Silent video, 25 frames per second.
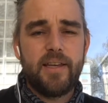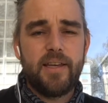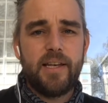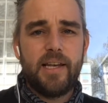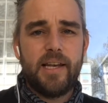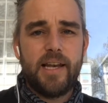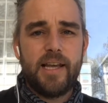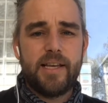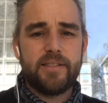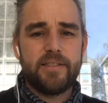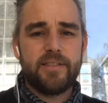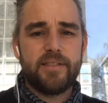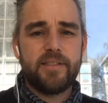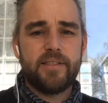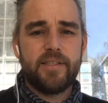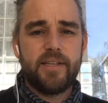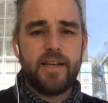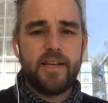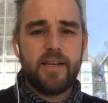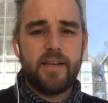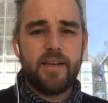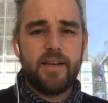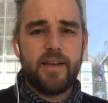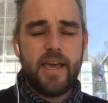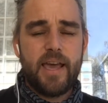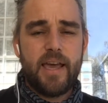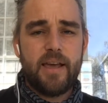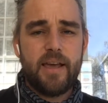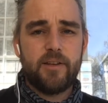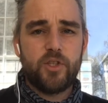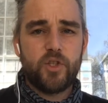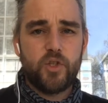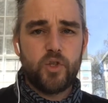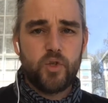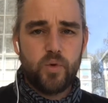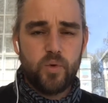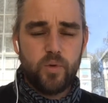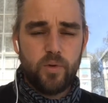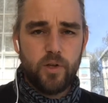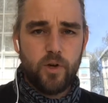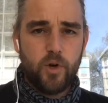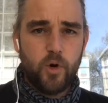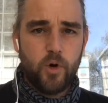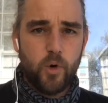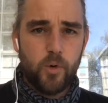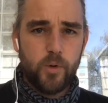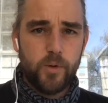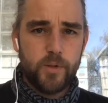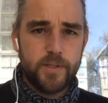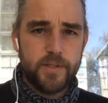lesson to the
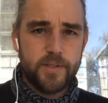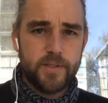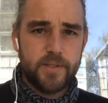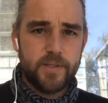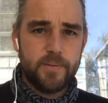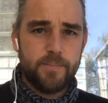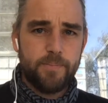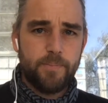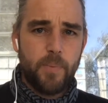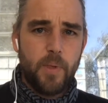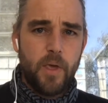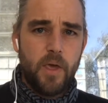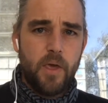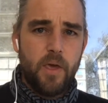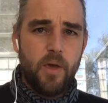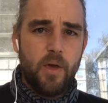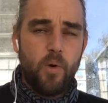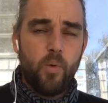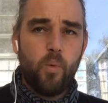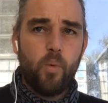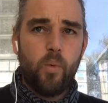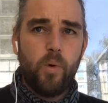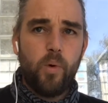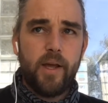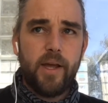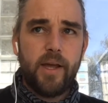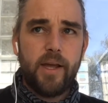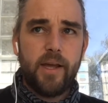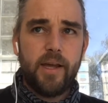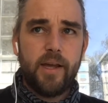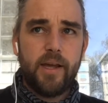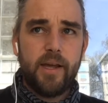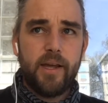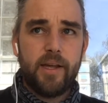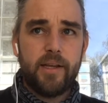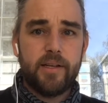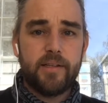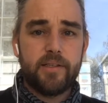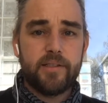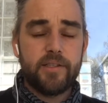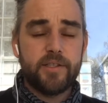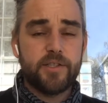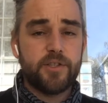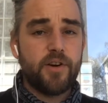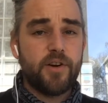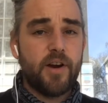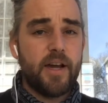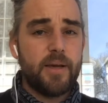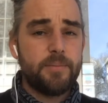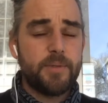course where it
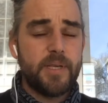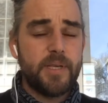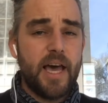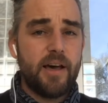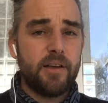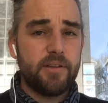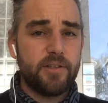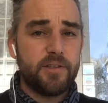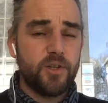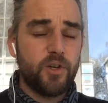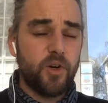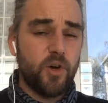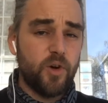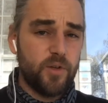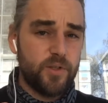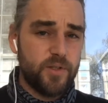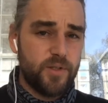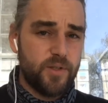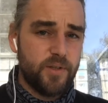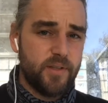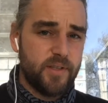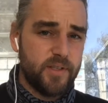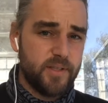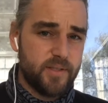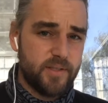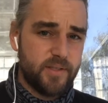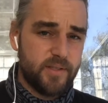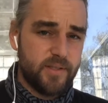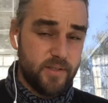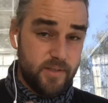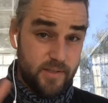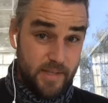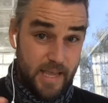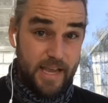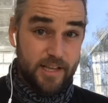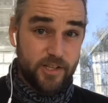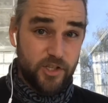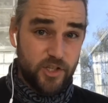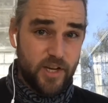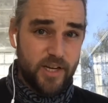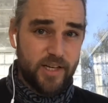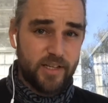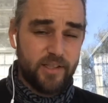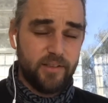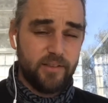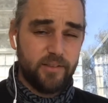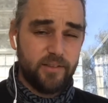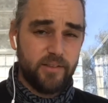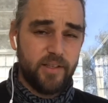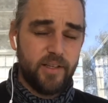describes how to go to that
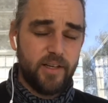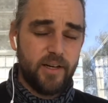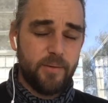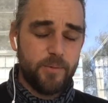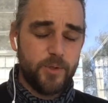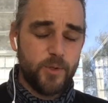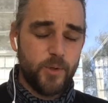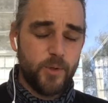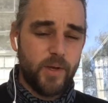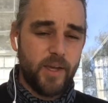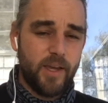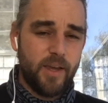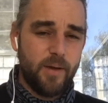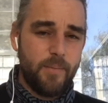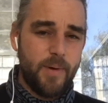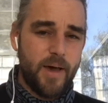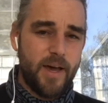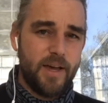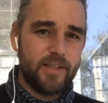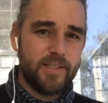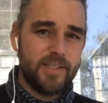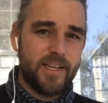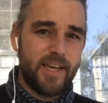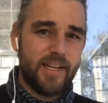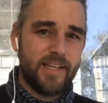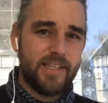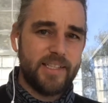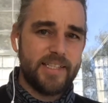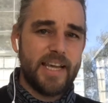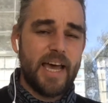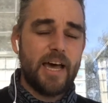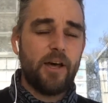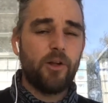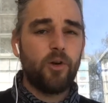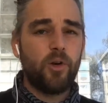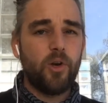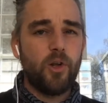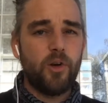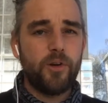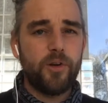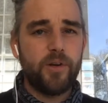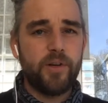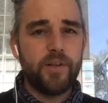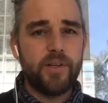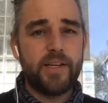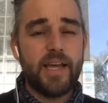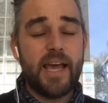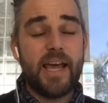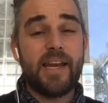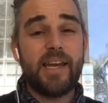channel that I'm talking about and download
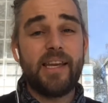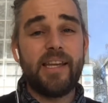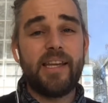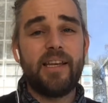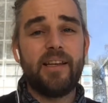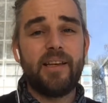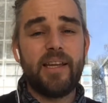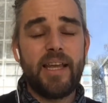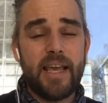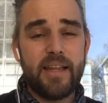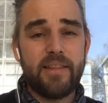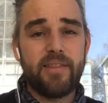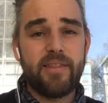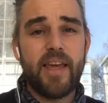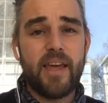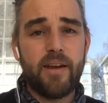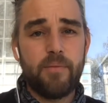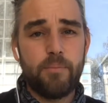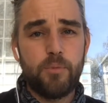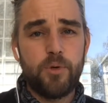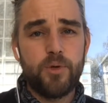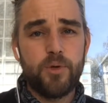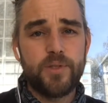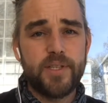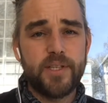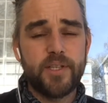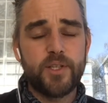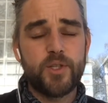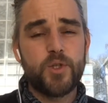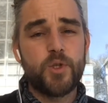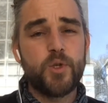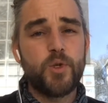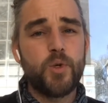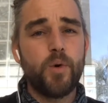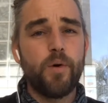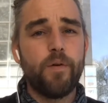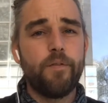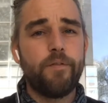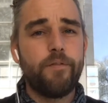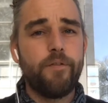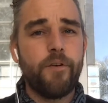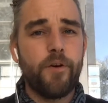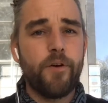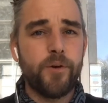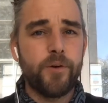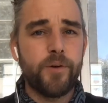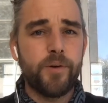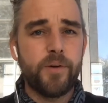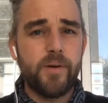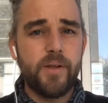it and get that music to your
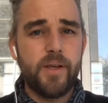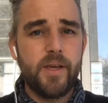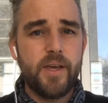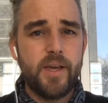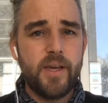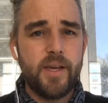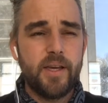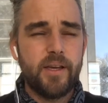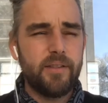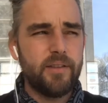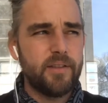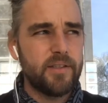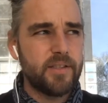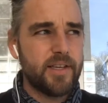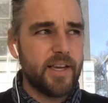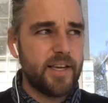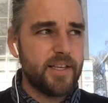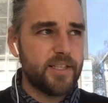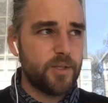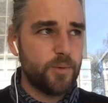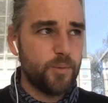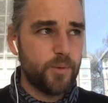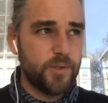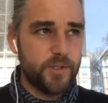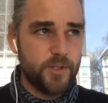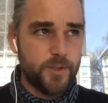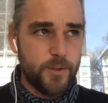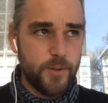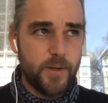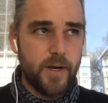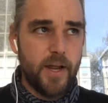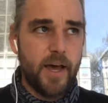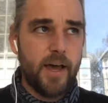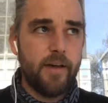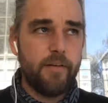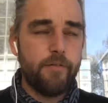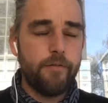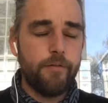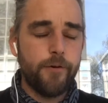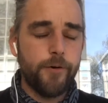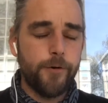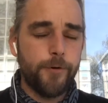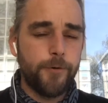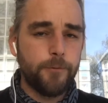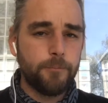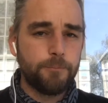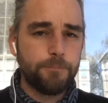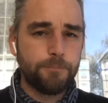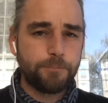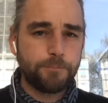phone. In this case, it was to an
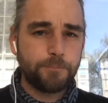iPhone.